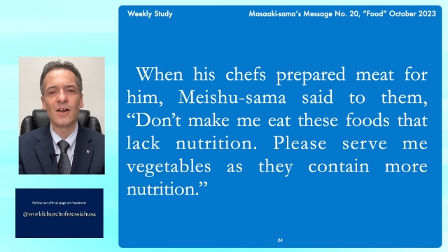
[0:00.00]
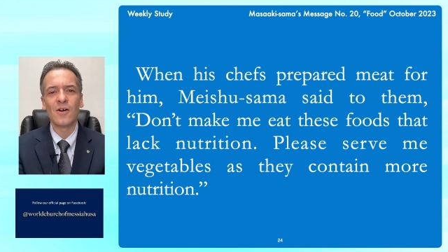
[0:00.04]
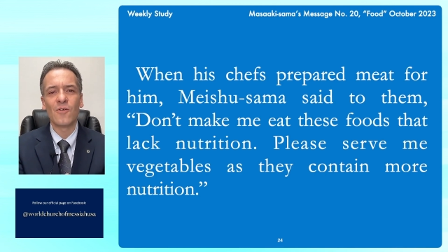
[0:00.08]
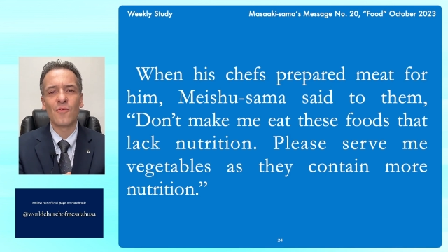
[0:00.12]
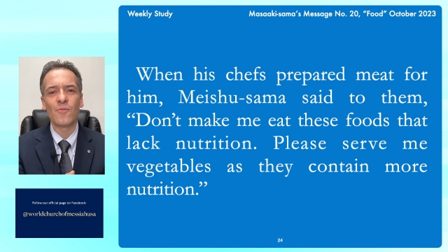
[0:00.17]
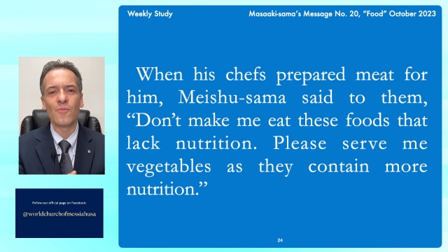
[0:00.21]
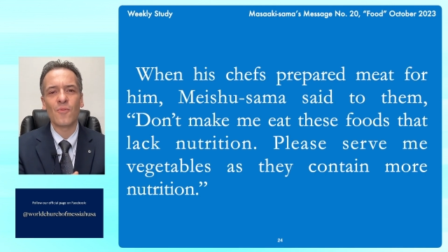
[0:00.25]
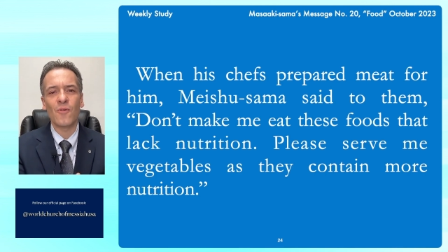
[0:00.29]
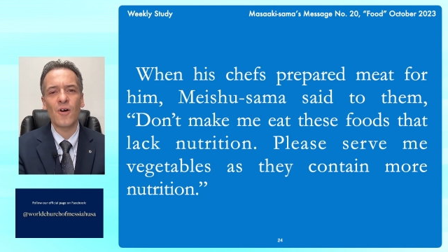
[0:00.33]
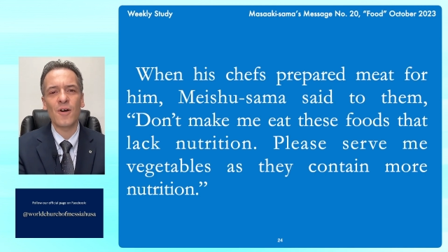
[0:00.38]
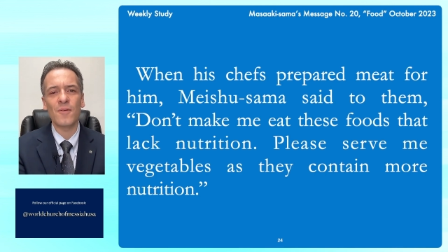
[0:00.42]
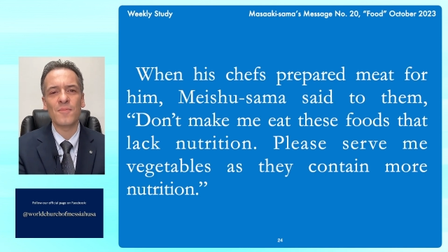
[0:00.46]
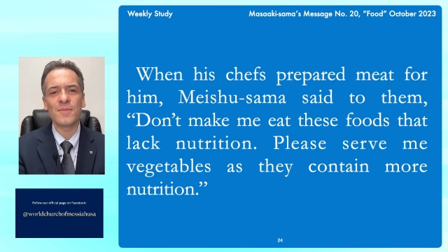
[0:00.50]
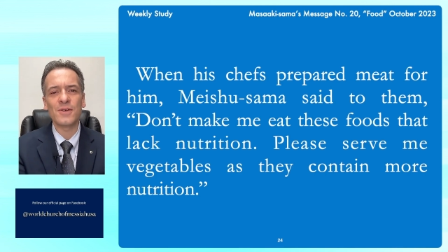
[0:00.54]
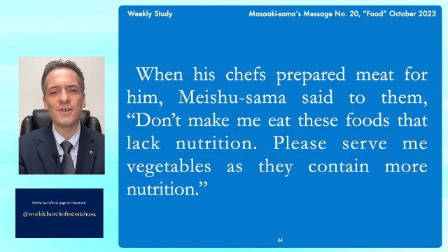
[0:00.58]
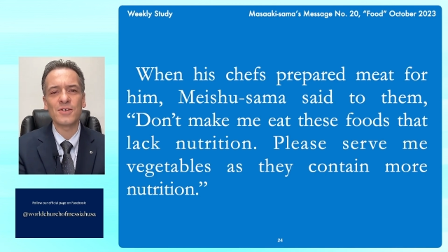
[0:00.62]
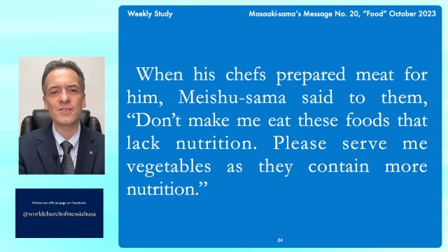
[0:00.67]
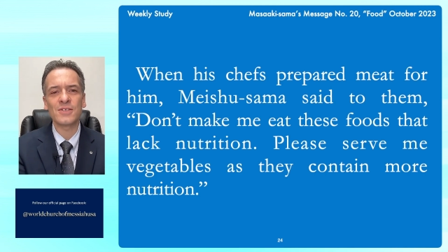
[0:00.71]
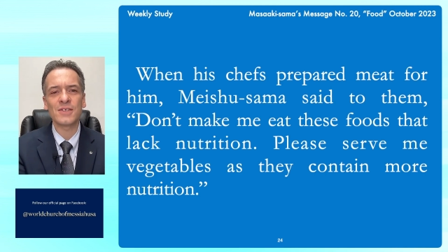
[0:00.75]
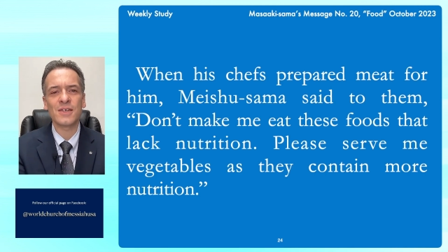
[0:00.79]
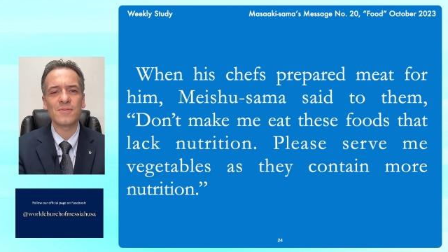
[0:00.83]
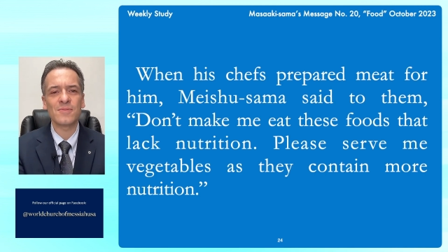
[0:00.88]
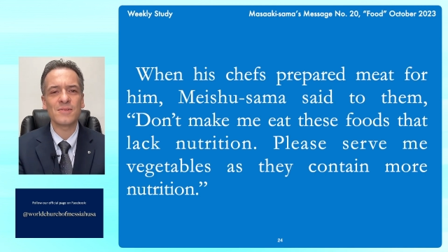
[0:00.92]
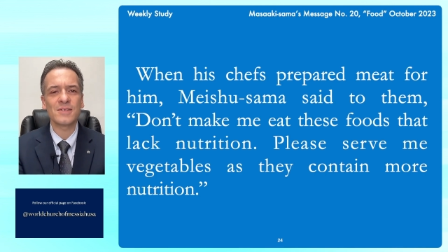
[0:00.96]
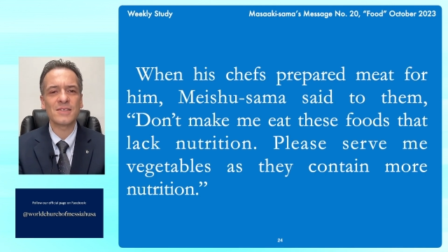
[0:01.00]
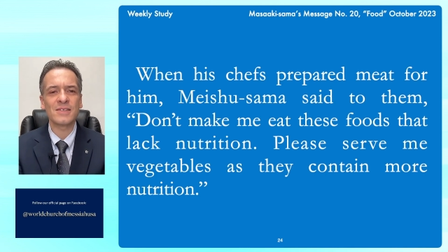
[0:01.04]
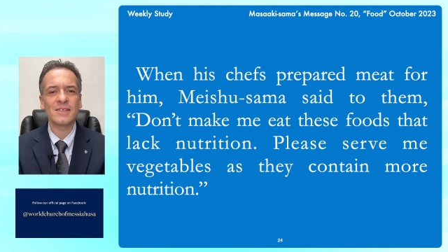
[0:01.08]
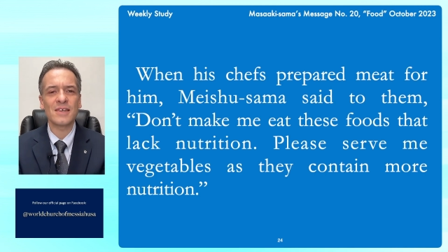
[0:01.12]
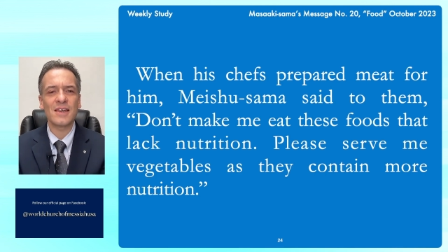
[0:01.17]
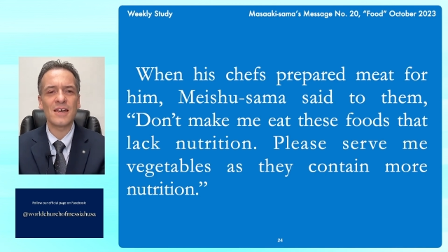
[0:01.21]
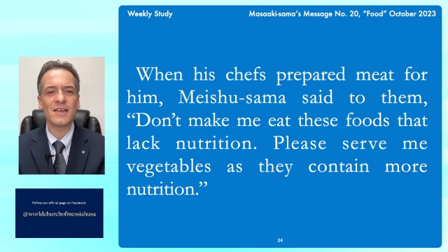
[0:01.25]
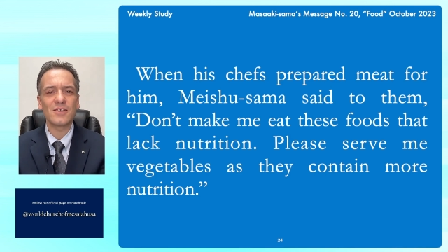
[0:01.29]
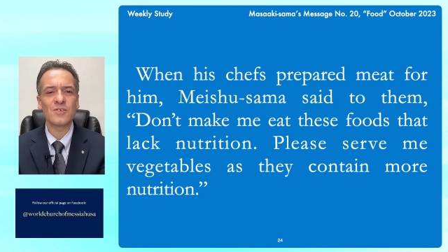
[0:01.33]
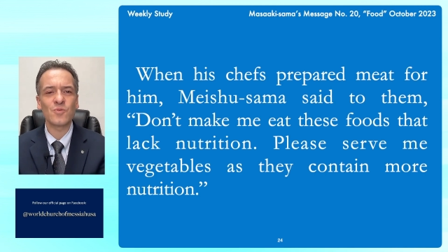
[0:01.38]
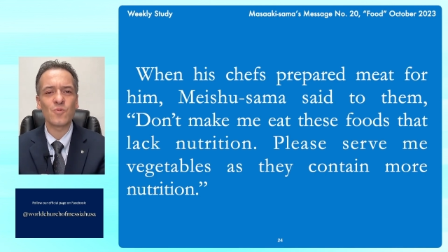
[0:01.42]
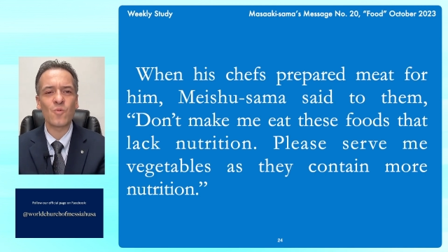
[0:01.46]
what Meishu-sama's
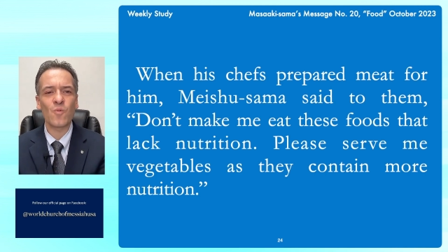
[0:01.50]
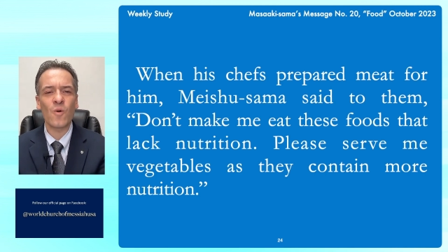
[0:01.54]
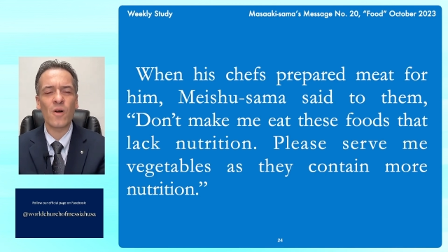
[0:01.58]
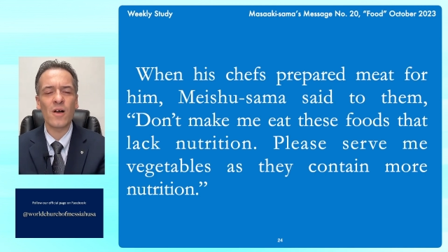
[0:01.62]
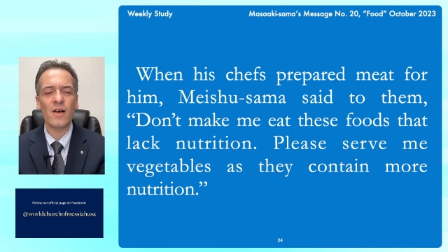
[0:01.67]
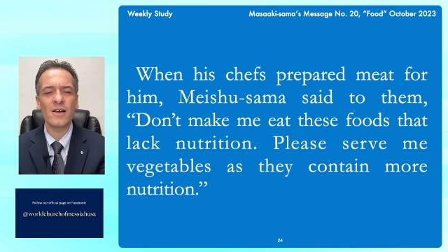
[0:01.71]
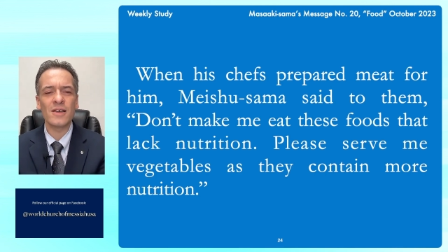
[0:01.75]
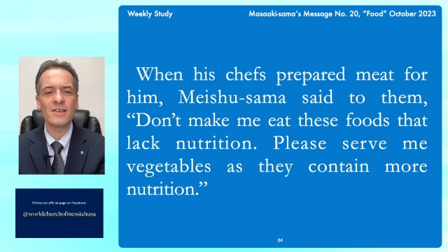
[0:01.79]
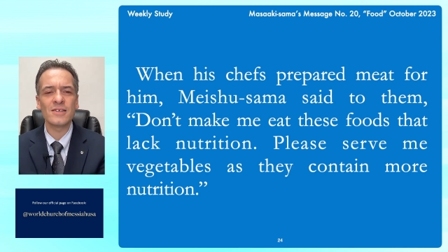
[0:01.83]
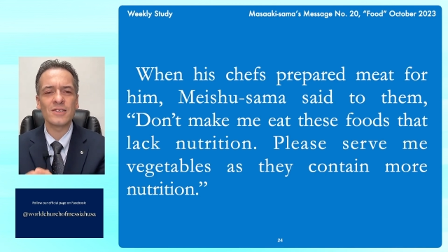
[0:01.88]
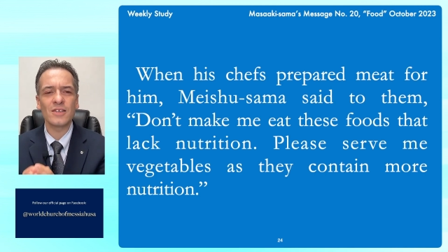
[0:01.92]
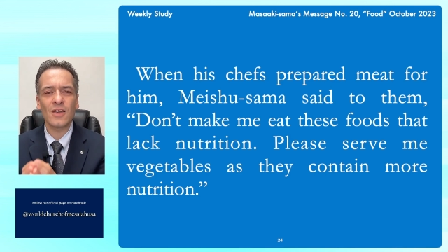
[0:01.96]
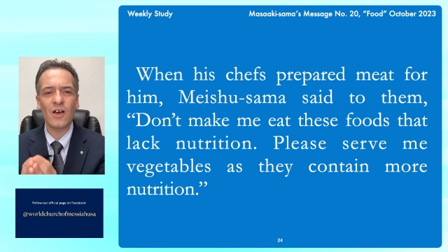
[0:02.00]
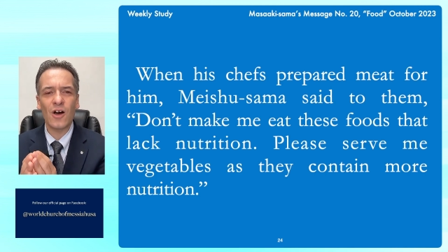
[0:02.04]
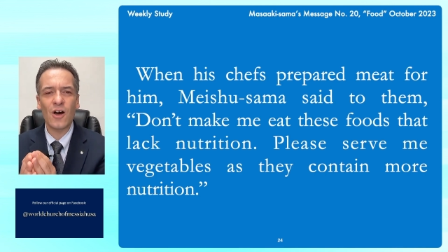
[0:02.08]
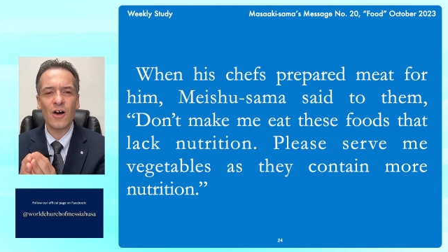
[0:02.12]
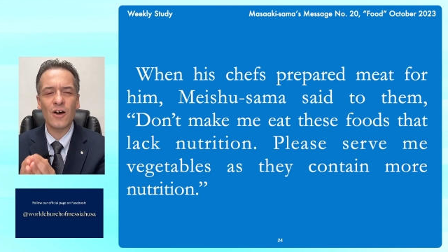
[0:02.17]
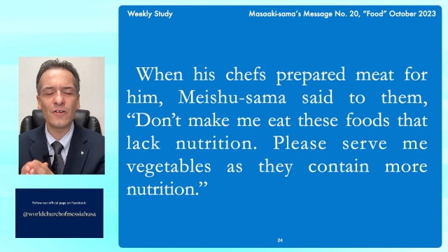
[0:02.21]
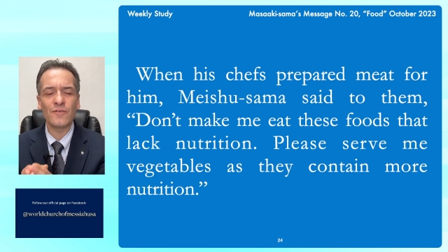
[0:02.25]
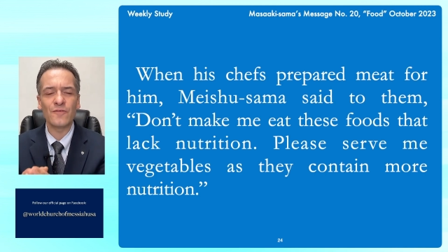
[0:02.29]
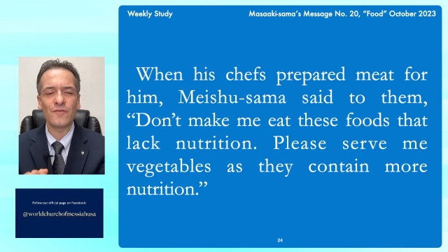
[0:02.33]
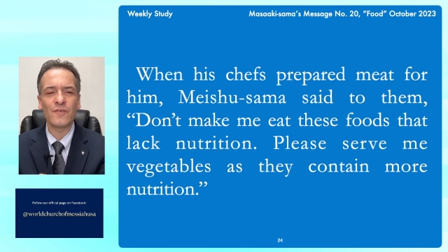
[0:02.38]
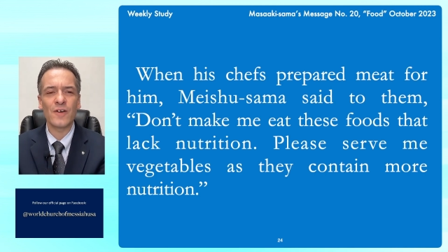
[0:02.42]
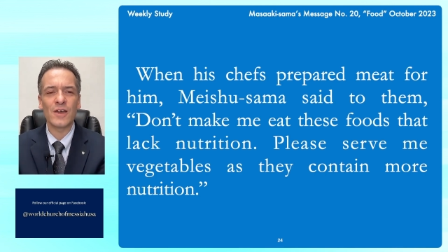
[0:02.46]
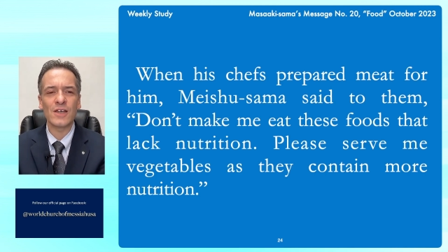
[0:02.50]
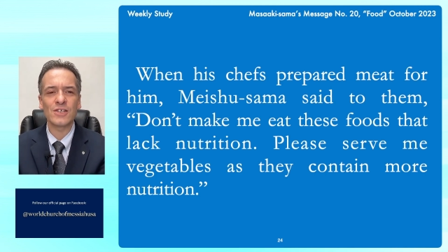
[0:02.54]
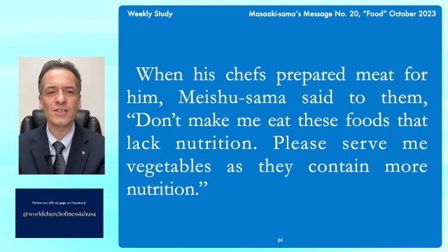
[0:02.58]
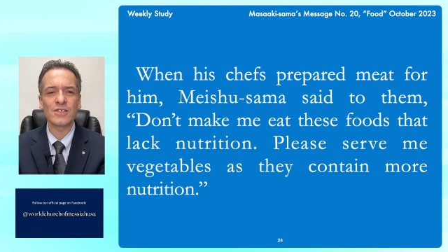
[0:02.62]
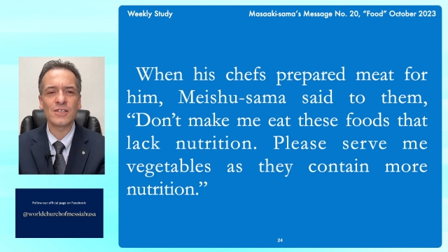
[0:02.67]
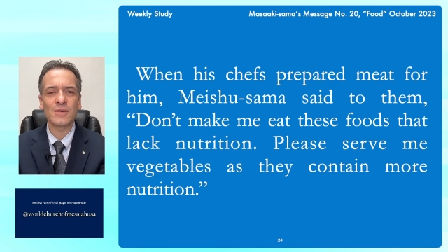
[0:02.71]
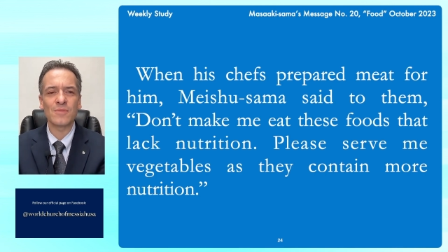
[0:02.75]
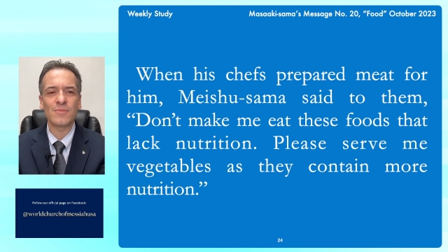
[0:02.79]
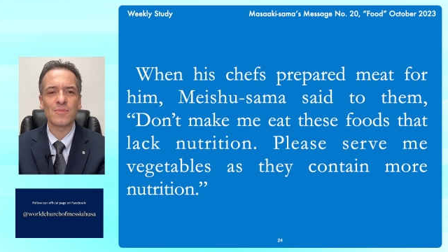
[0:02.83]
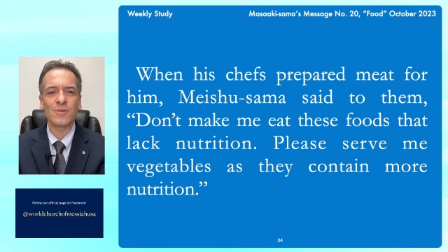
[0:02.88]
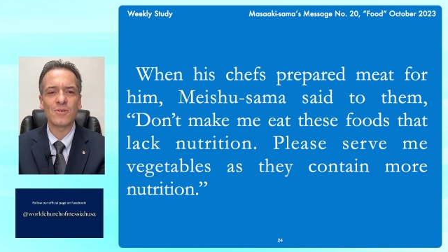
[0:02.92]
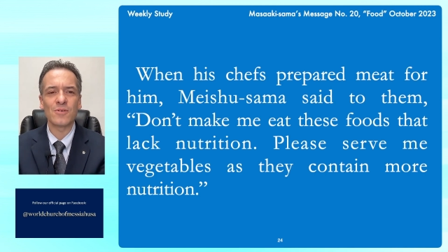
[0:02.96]
stance was on
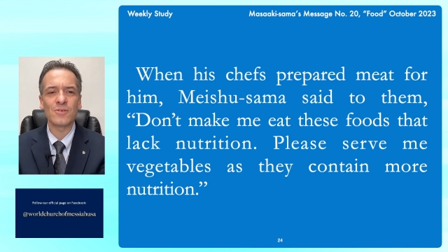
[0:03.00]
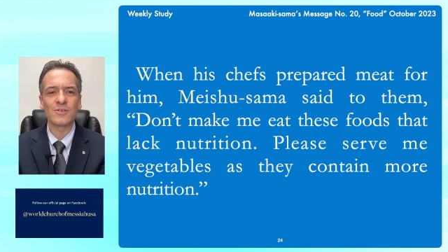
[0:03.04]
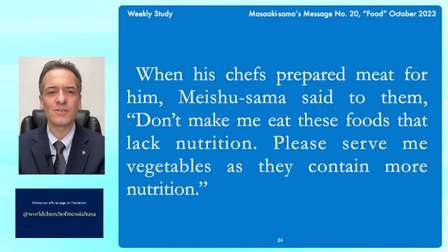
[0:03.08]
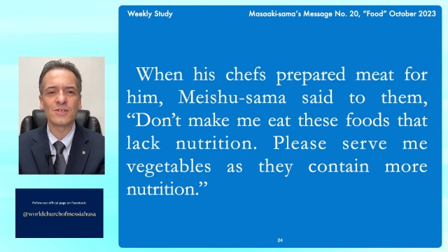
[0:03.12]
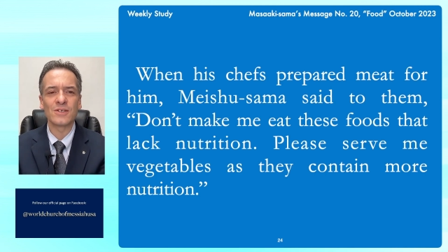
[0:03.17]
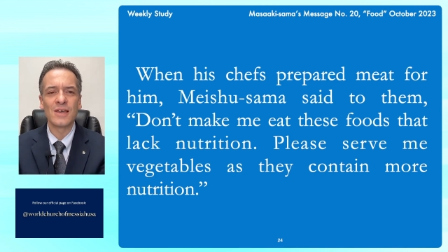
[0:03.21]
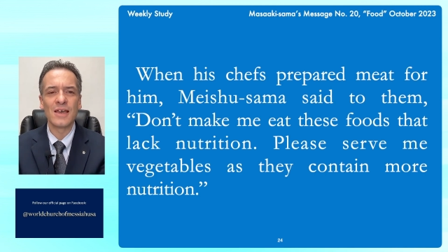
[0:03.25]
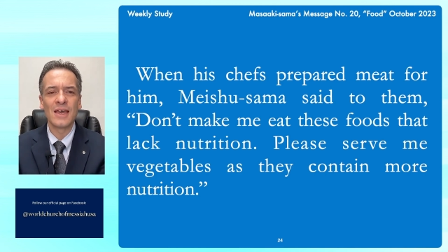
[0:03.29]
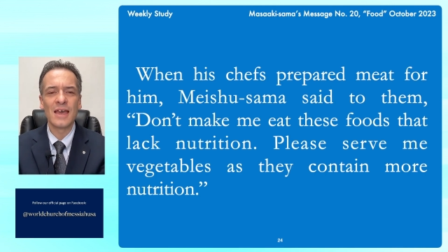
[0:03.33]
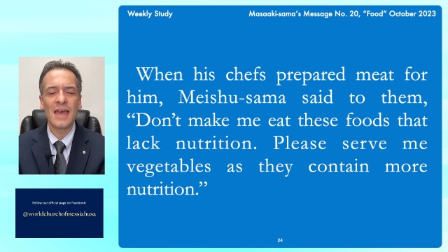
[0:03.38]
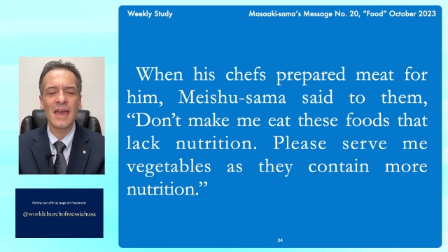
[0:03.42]
vegetables,